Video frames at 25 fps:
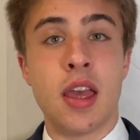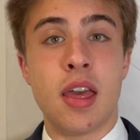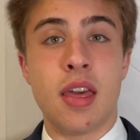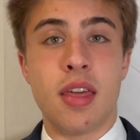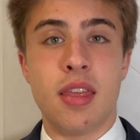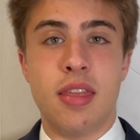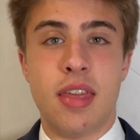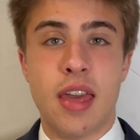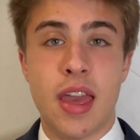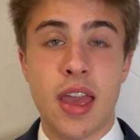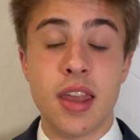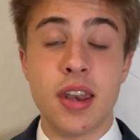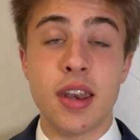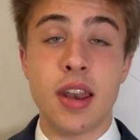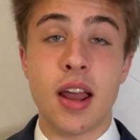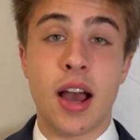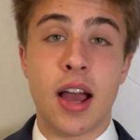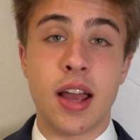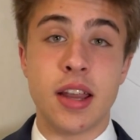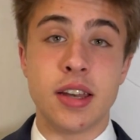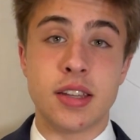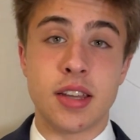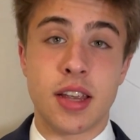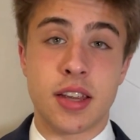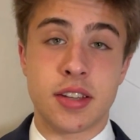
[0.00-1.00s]
Then I
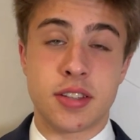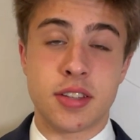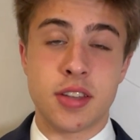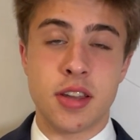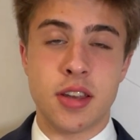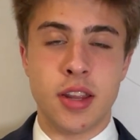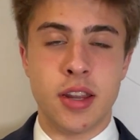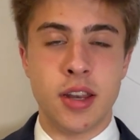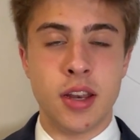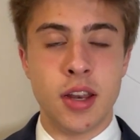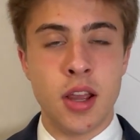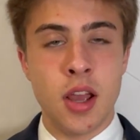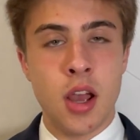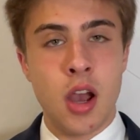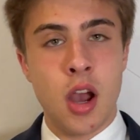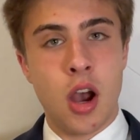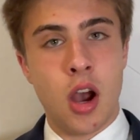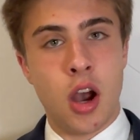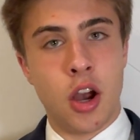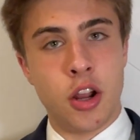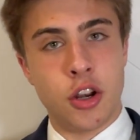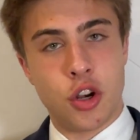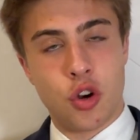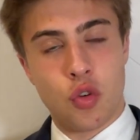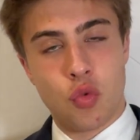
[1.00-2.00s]
tested it
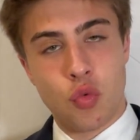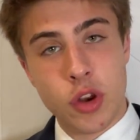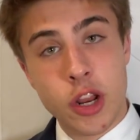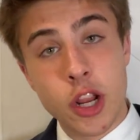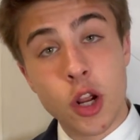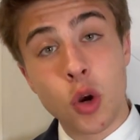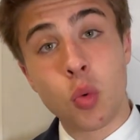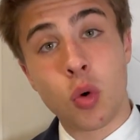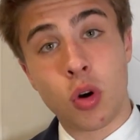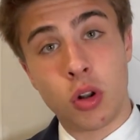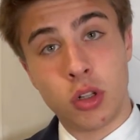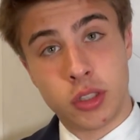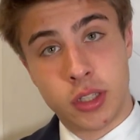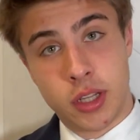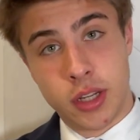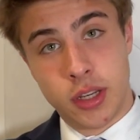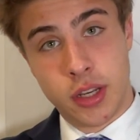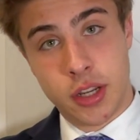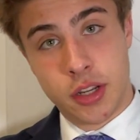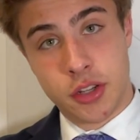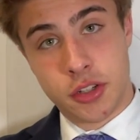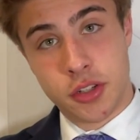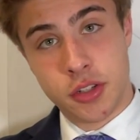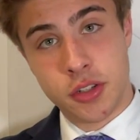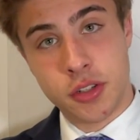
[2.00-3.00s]
under real-world
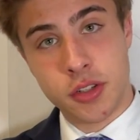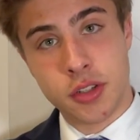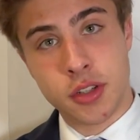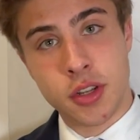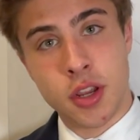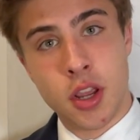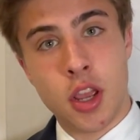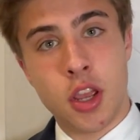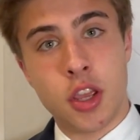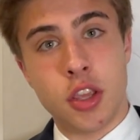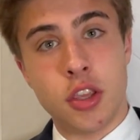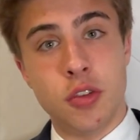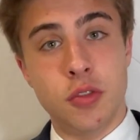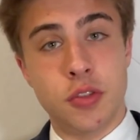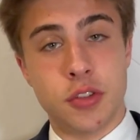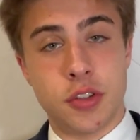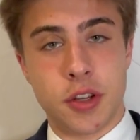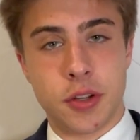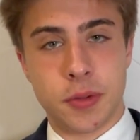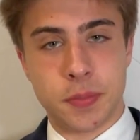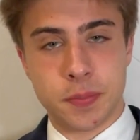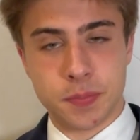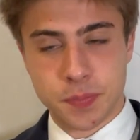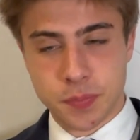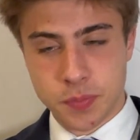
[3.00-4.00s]
conditions
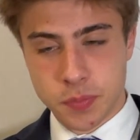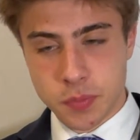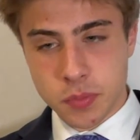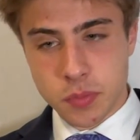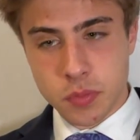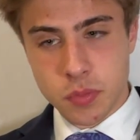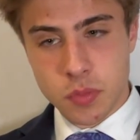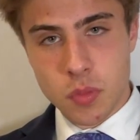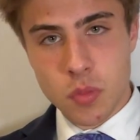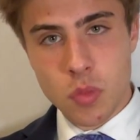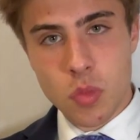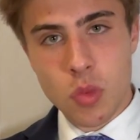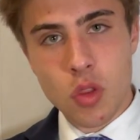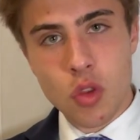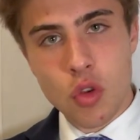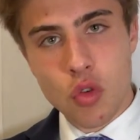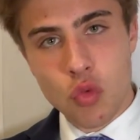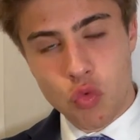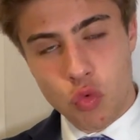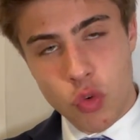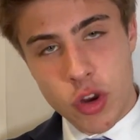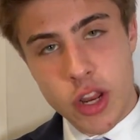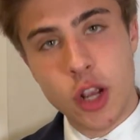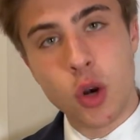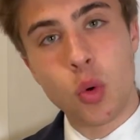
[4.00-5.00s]
using
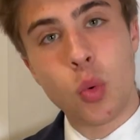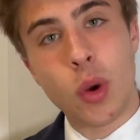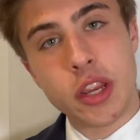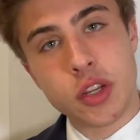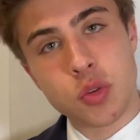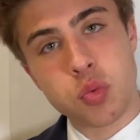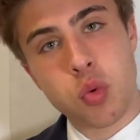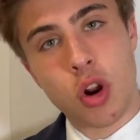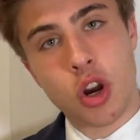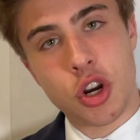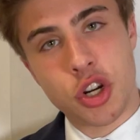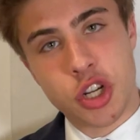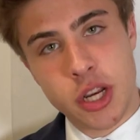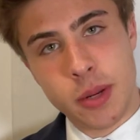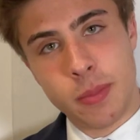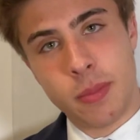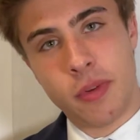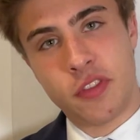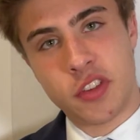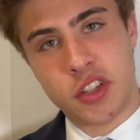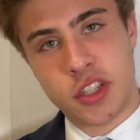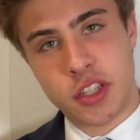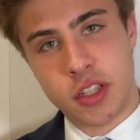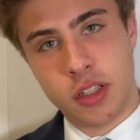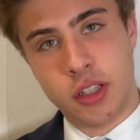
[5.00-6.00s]
real wastewater treatment
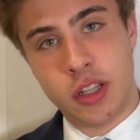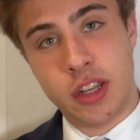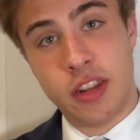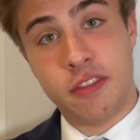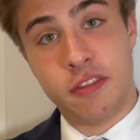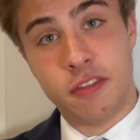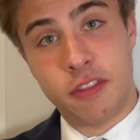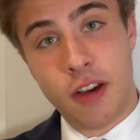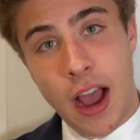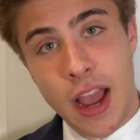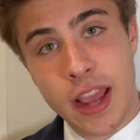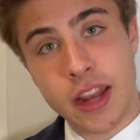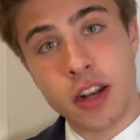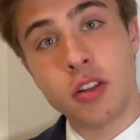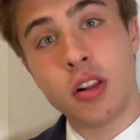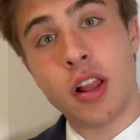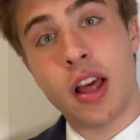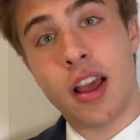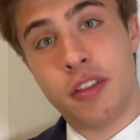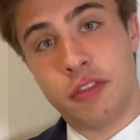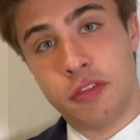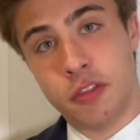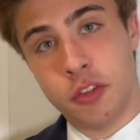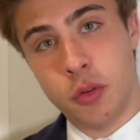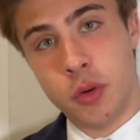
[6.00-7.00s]
facility final
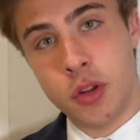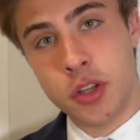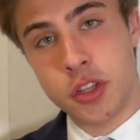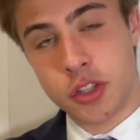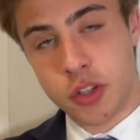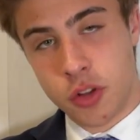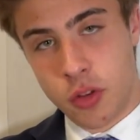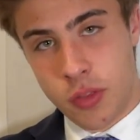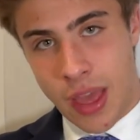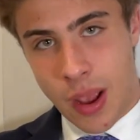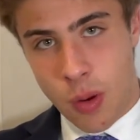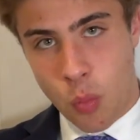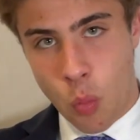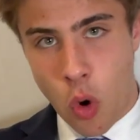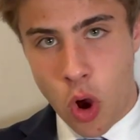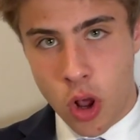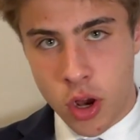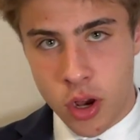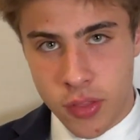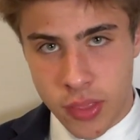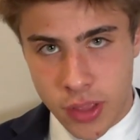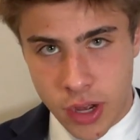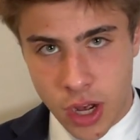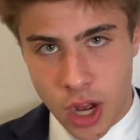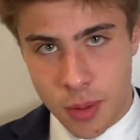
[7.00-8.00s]
effluent, so that water
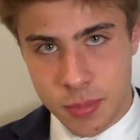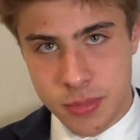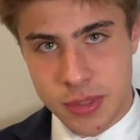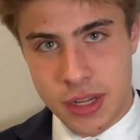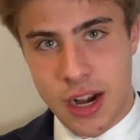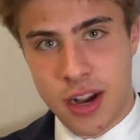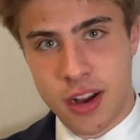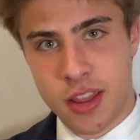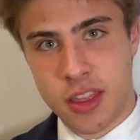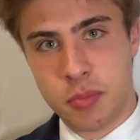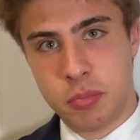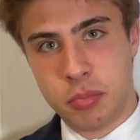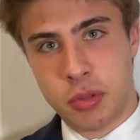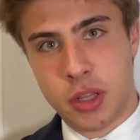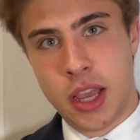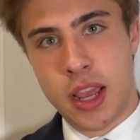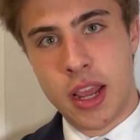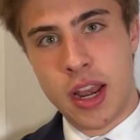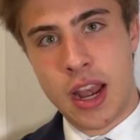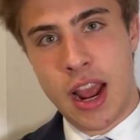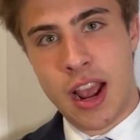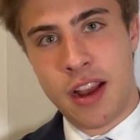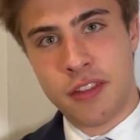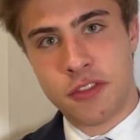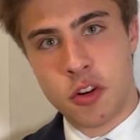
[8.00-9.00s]
that comes out of the plant
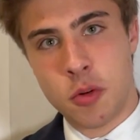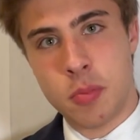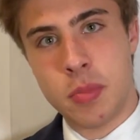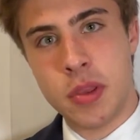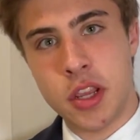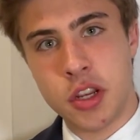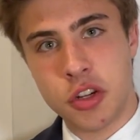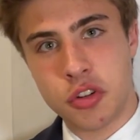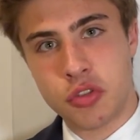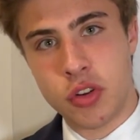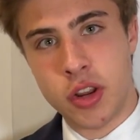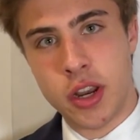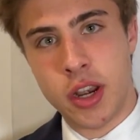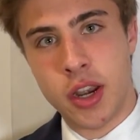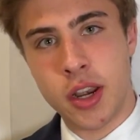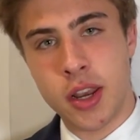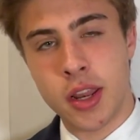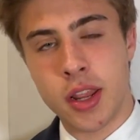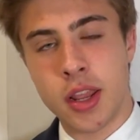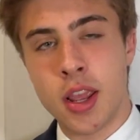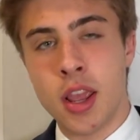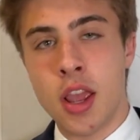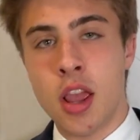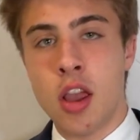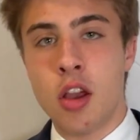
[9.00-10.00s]
after being treated,
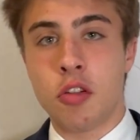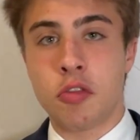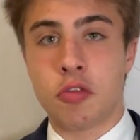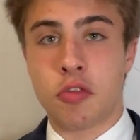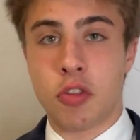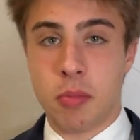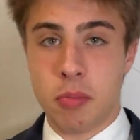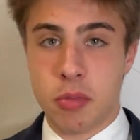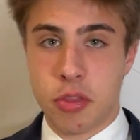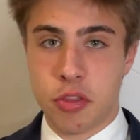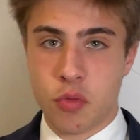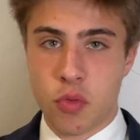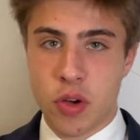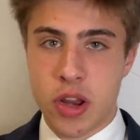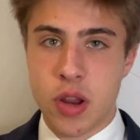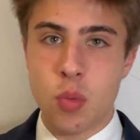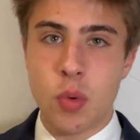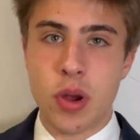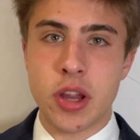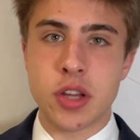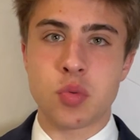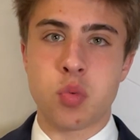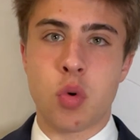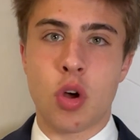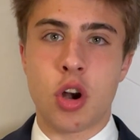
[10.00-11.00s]
from 3
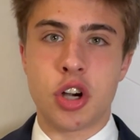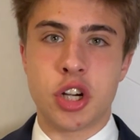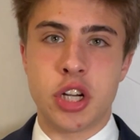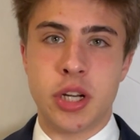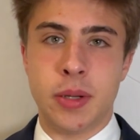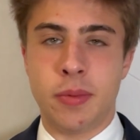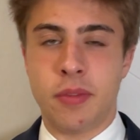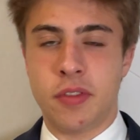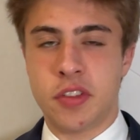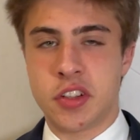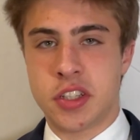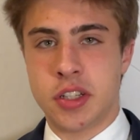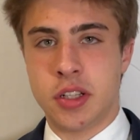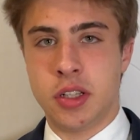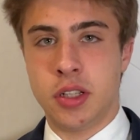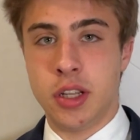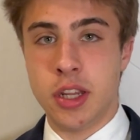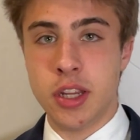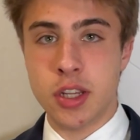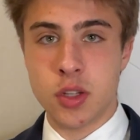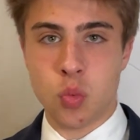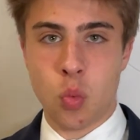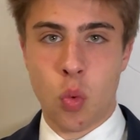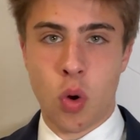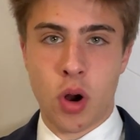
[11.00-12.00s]
wastewater treatment
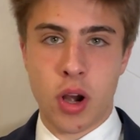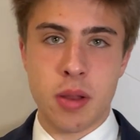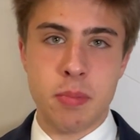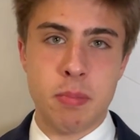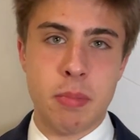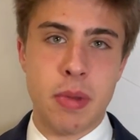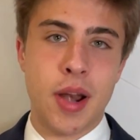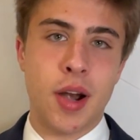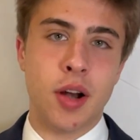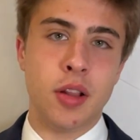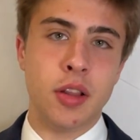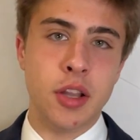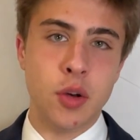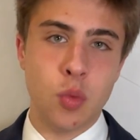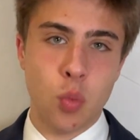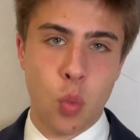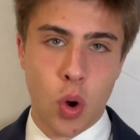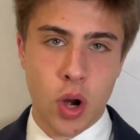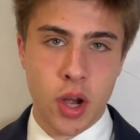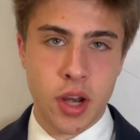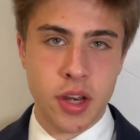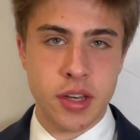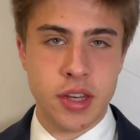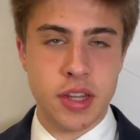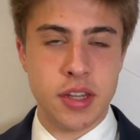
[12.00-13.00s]
facilities, 1 in Maryland, 1
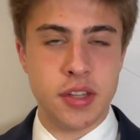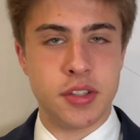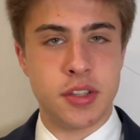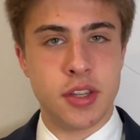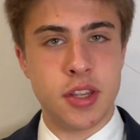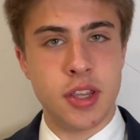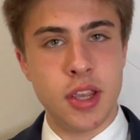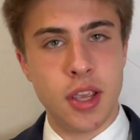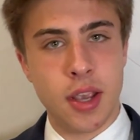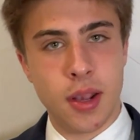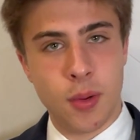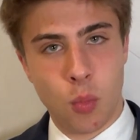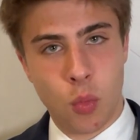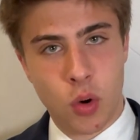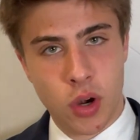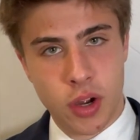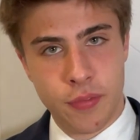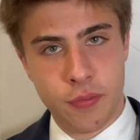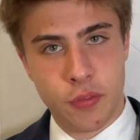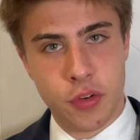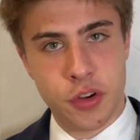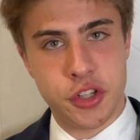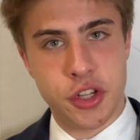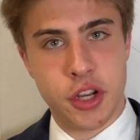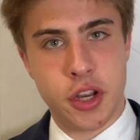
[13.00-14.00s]
in DC, and 1 in
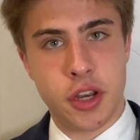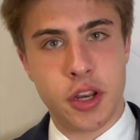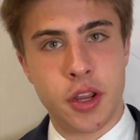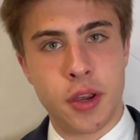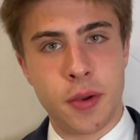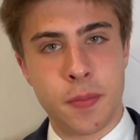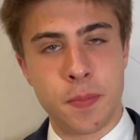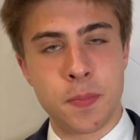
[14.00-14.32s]
Virginia.